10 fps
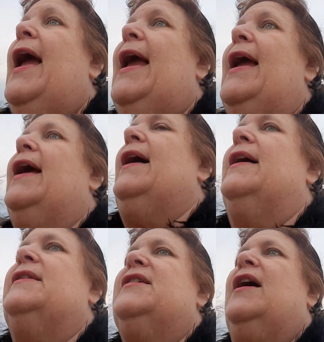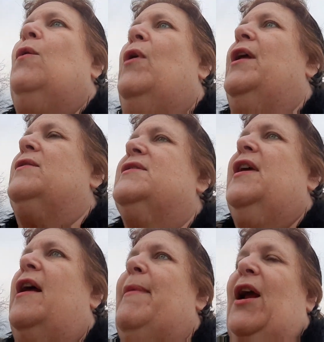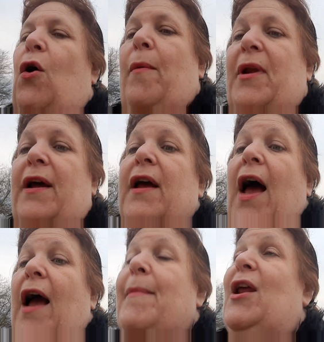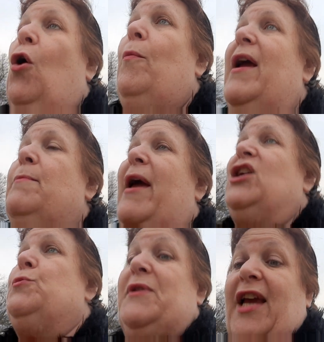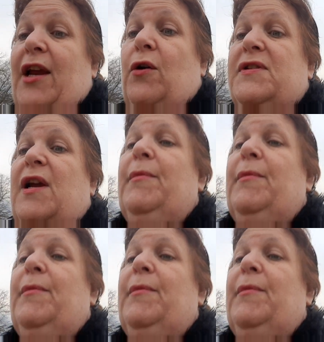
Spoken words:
And what else did I make? I made homemade mashed potatoes.